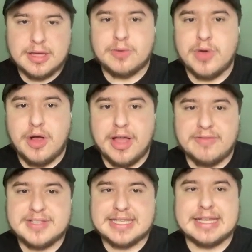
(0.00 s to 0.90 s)
Like we all
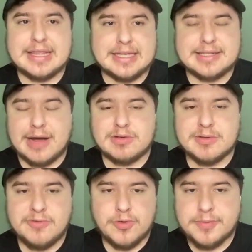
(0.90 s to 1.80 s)
have seen these towers
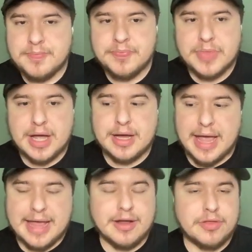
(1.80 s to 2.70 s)
before
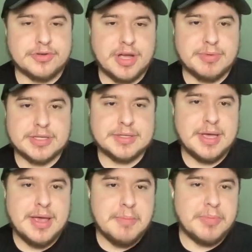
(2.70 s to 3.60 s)
and other
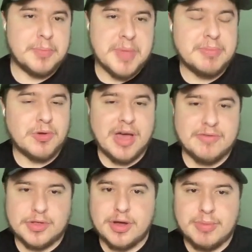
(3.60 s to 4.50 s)
topics, but maybe you
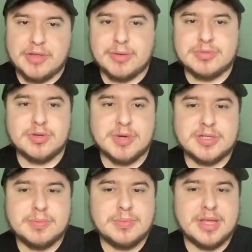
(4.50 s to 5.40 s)
haven't thought about them too
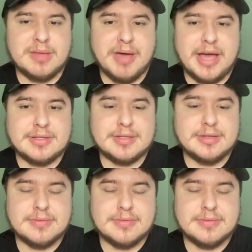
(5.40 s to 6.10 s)
much in the past.